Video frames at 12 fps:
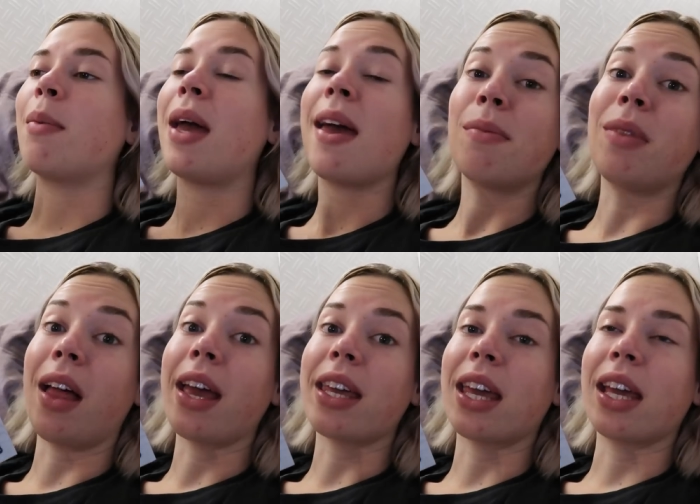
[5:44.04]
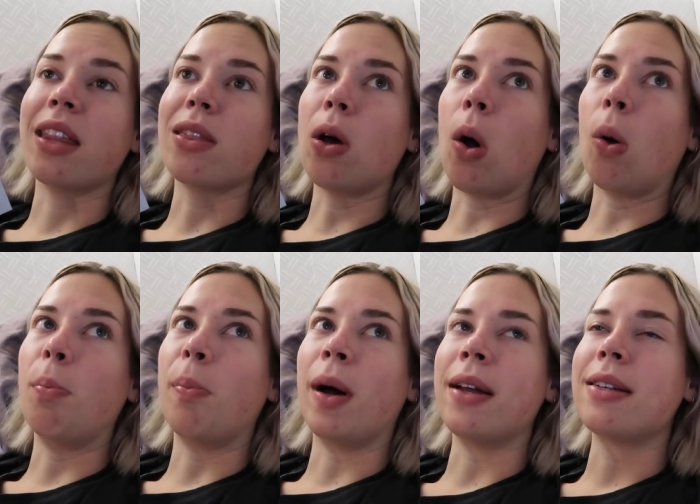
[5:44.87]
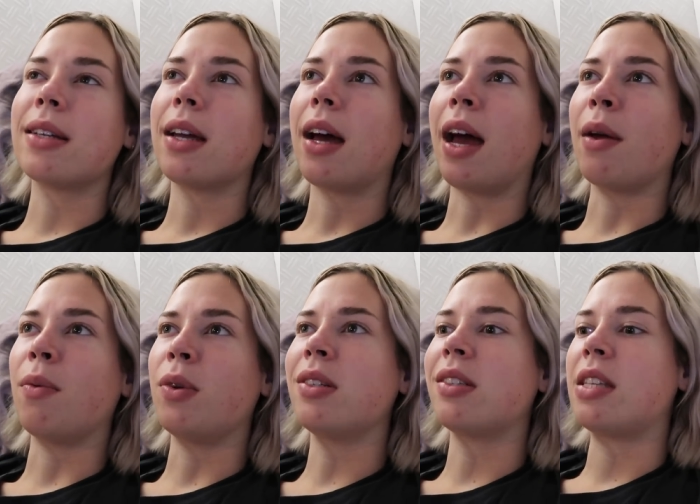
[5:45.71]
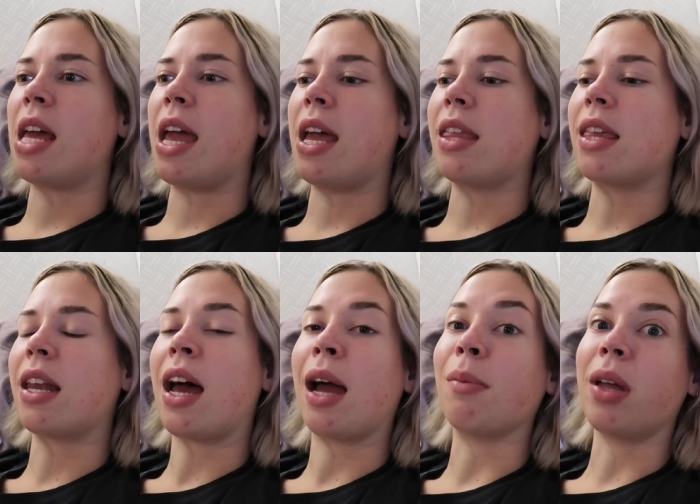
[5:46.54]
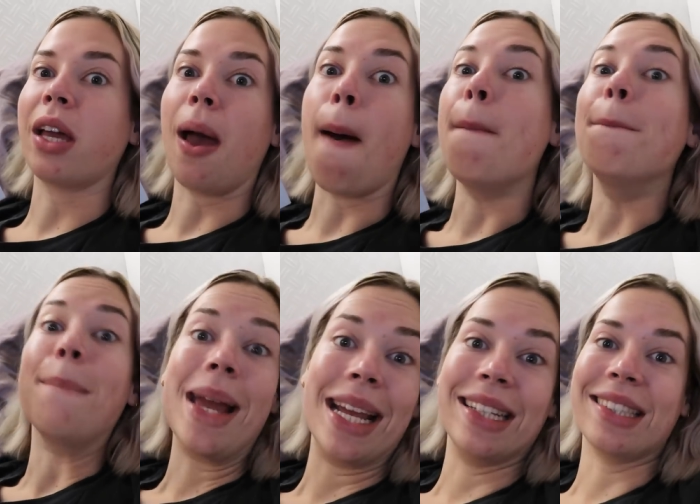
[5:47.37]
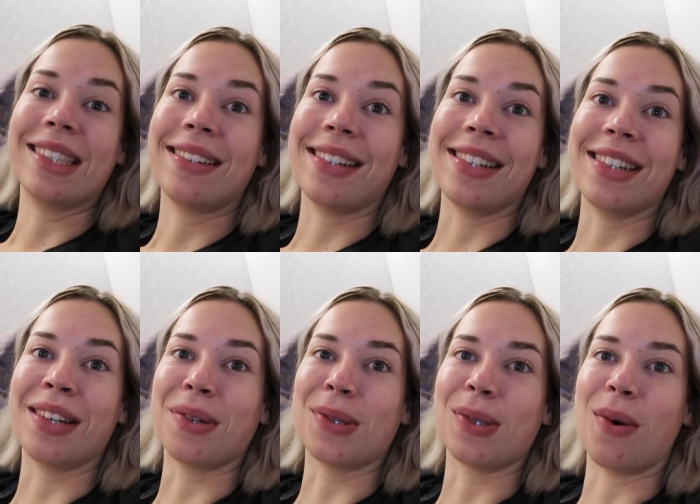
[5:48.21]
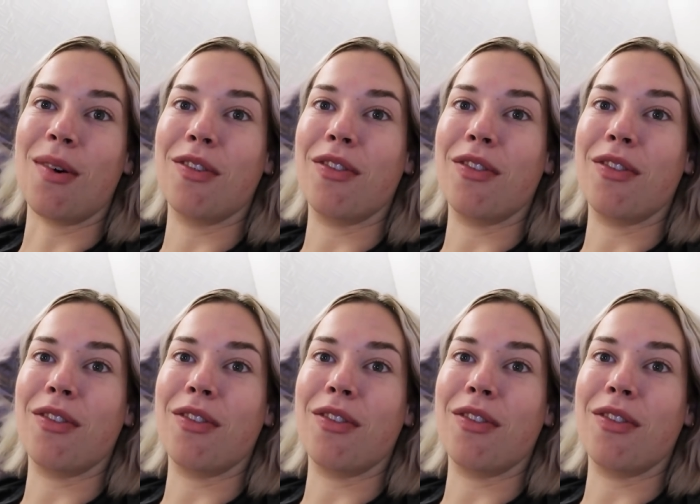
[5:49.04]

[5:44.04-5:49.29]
I am liking it though, but I wouldn't say that I'm like amazed until so